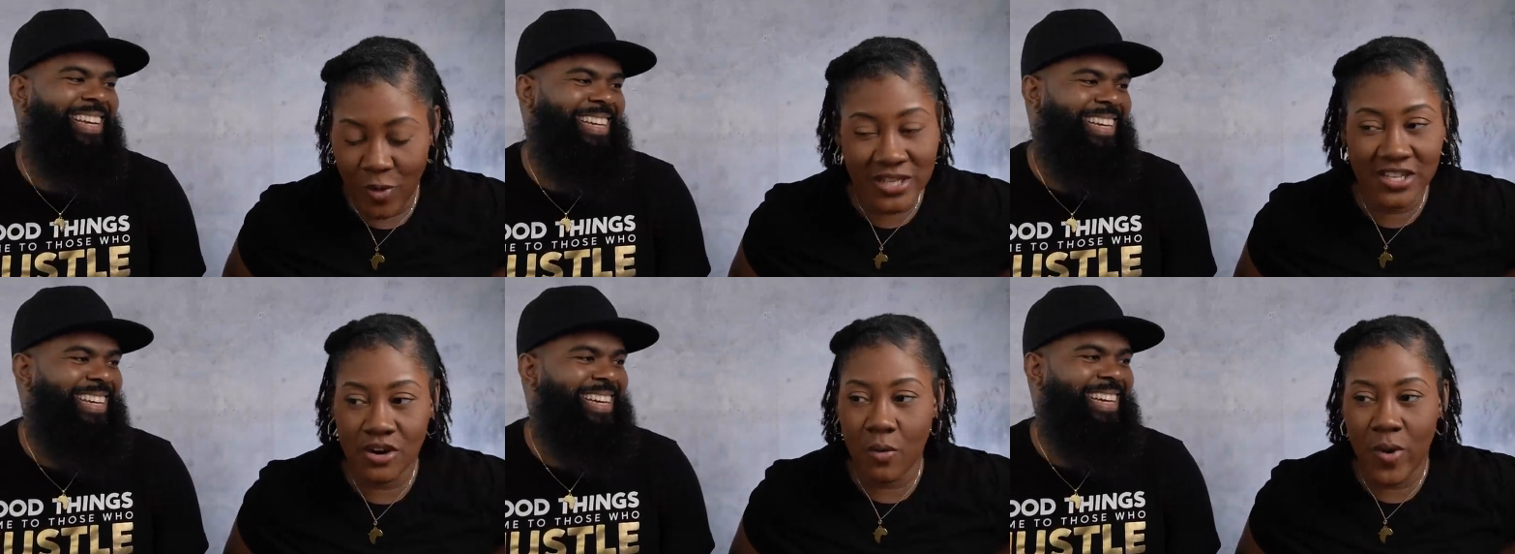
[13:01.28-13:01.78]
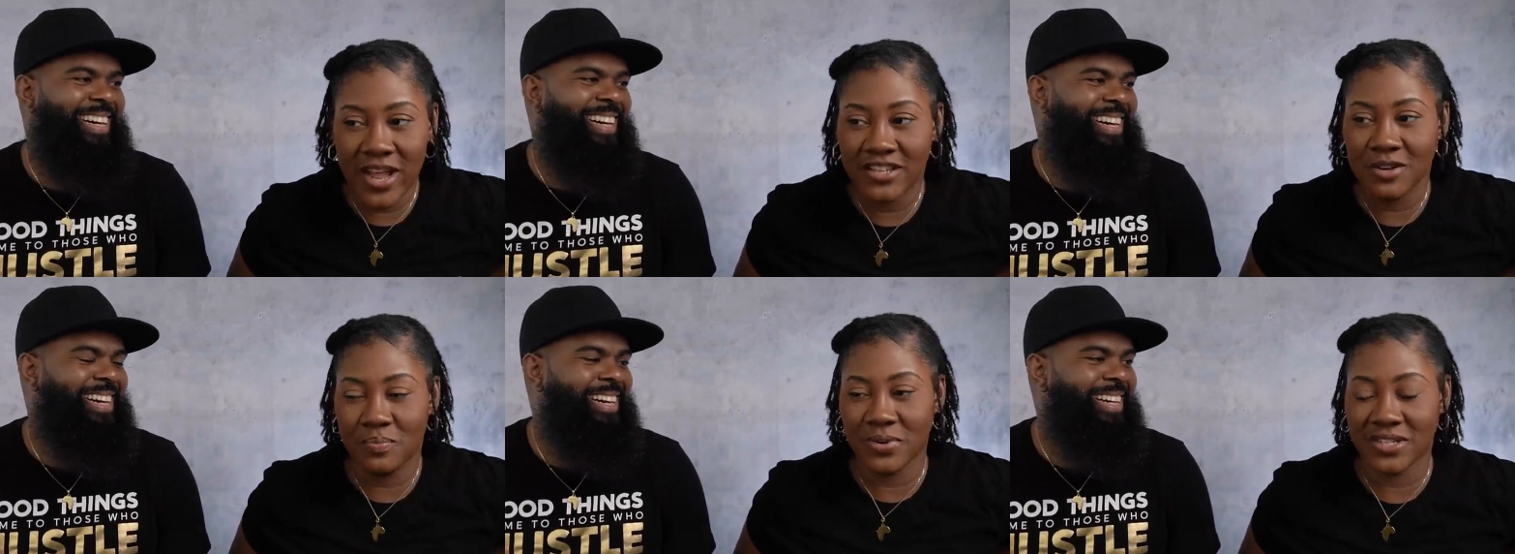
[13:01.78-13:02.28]
Speaker 1: was it a way
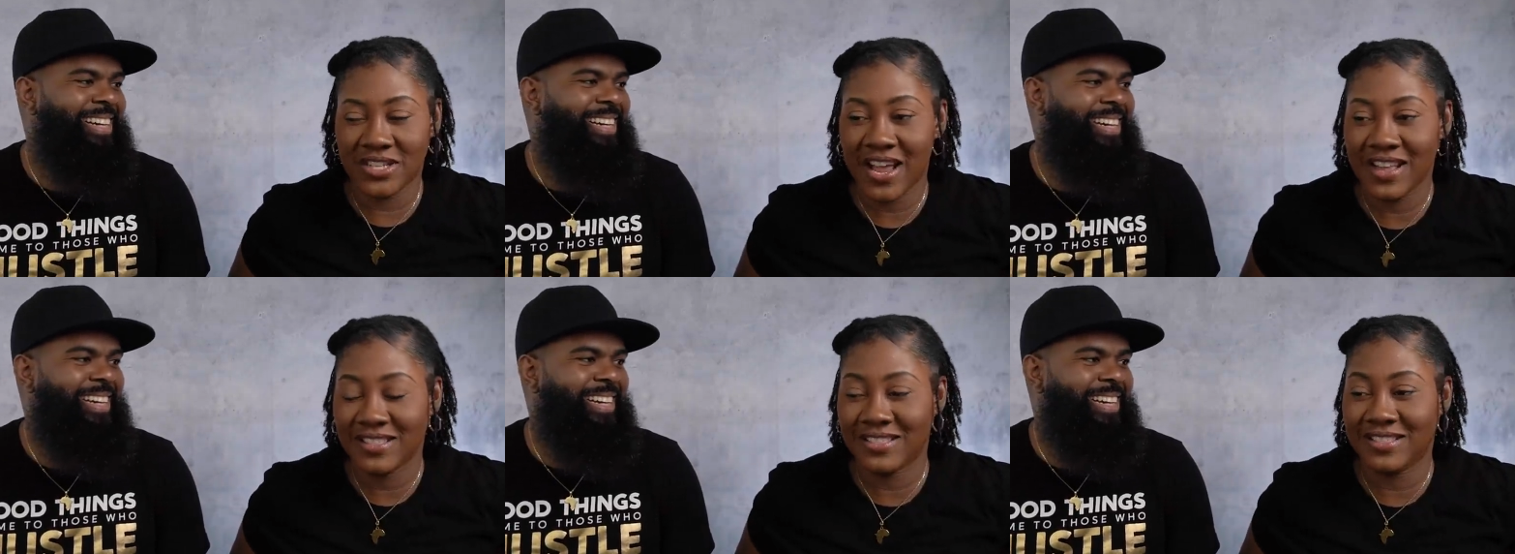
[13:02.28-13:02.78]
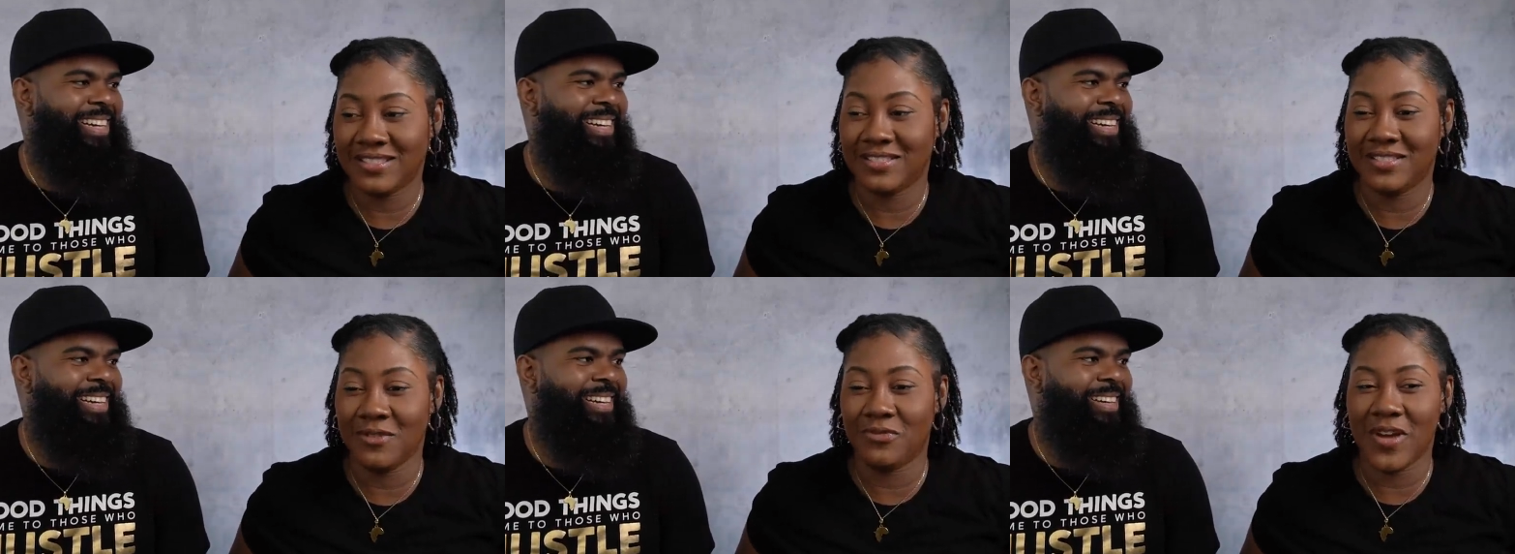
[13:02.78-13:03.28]
to protect
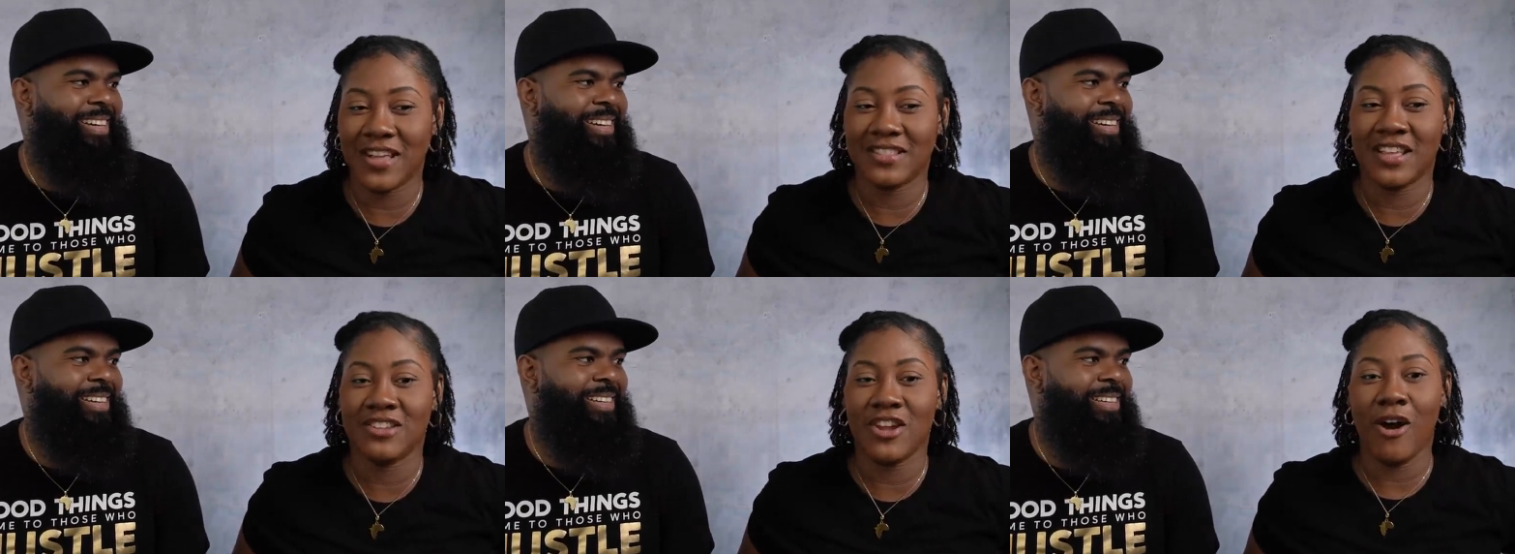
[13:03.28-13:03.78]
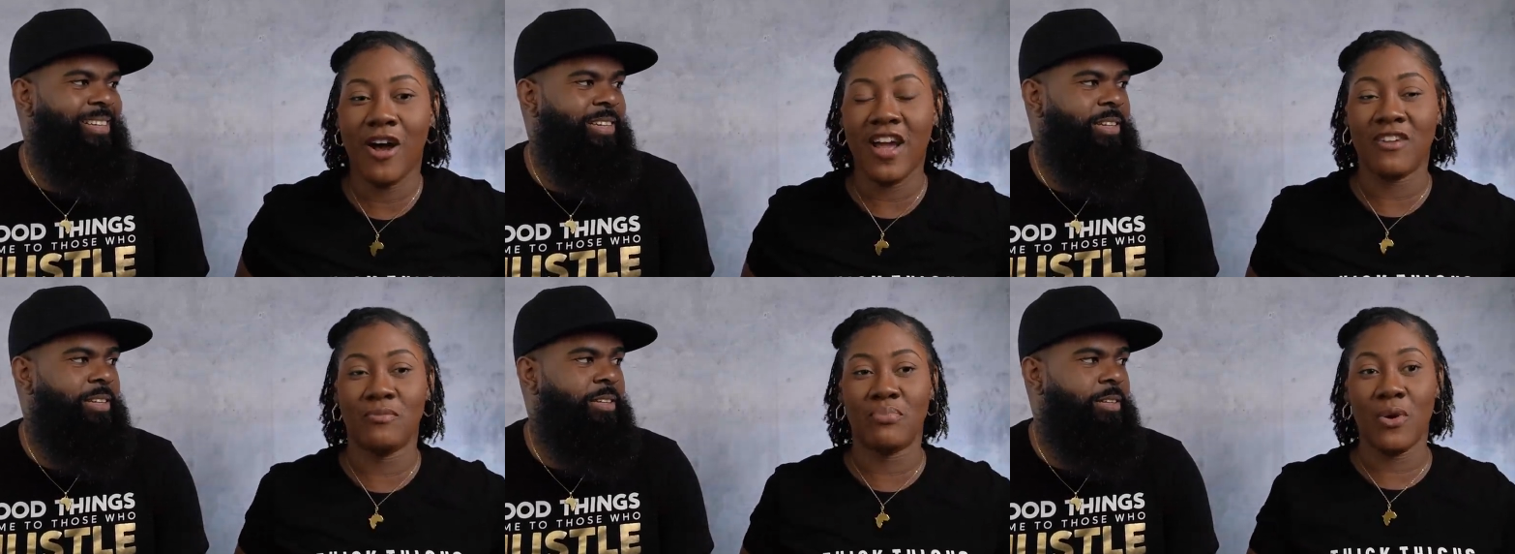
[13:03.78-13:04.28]
the fact that y'all
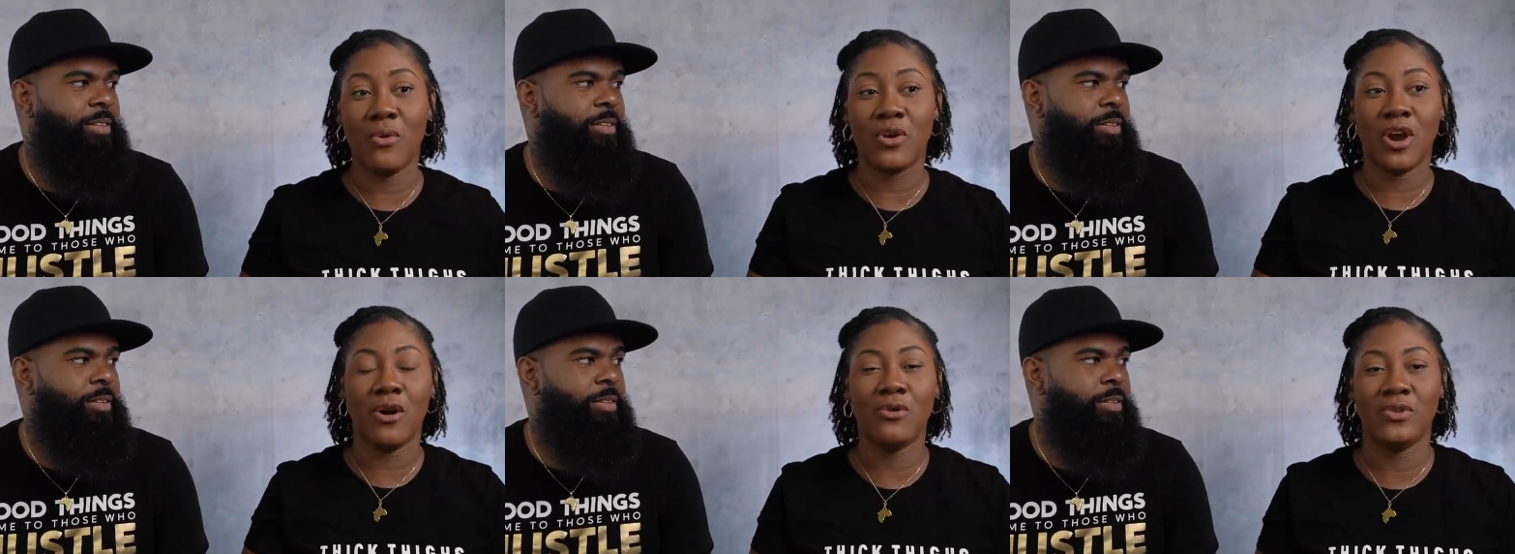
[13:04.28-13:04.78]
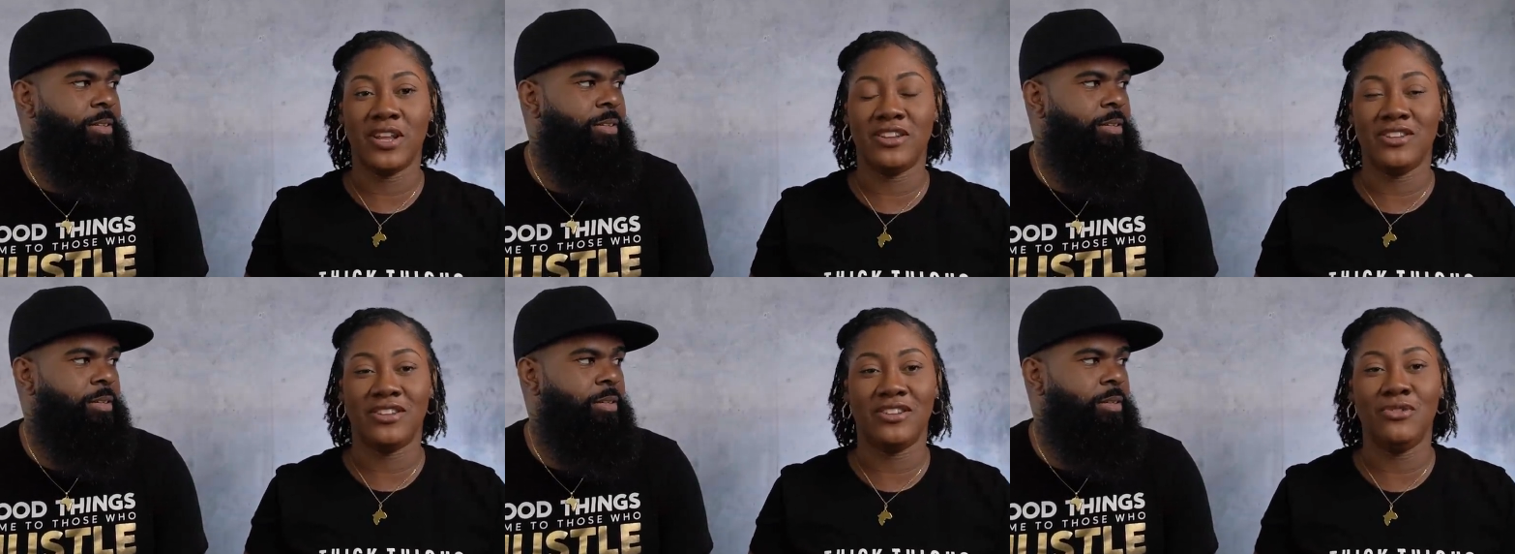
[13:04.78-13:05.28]
have bro code
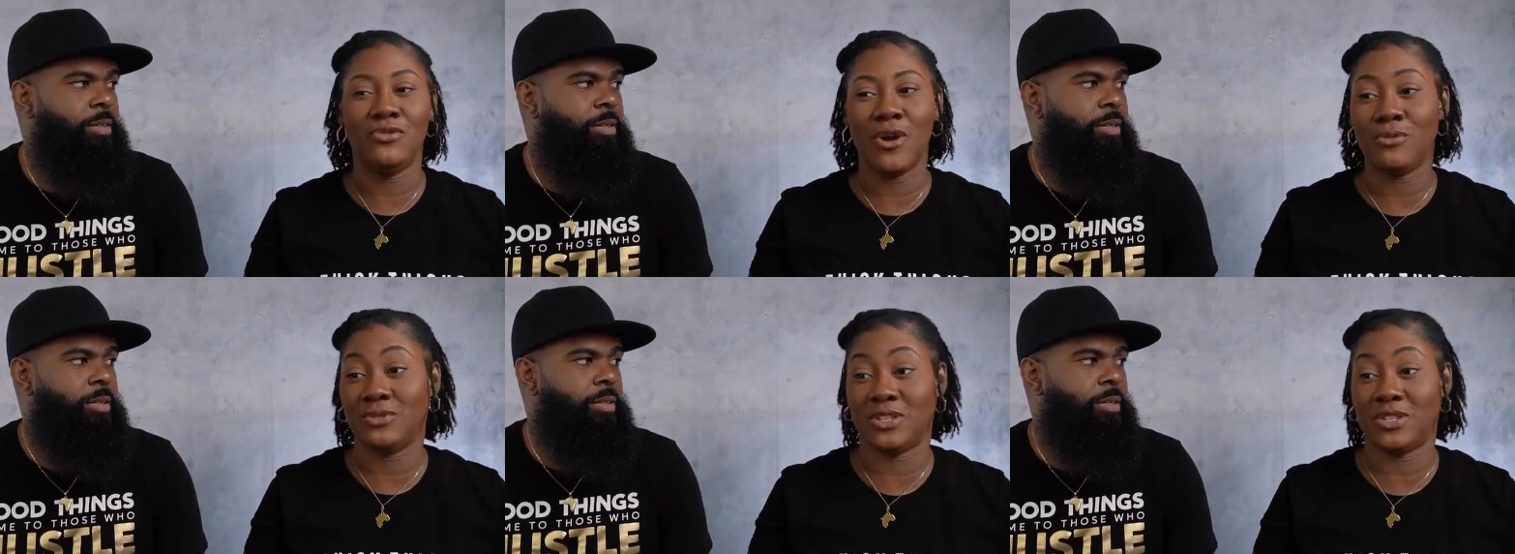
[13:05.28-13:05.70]
and you don't